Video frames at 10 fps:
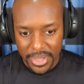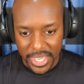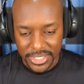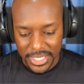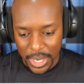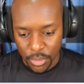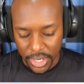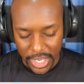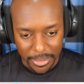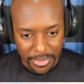Yes, I want
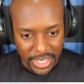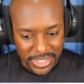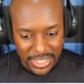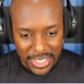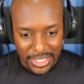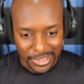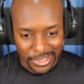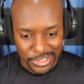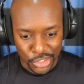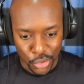to head.
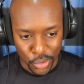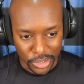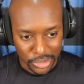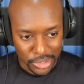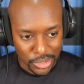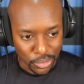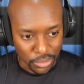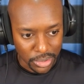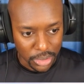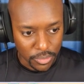Let's quickly
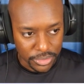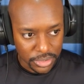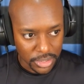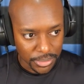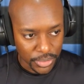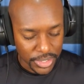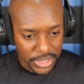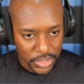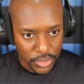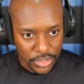run over to the community
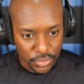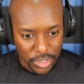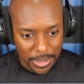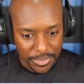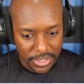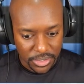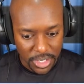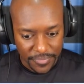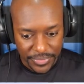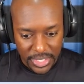center and drop these off.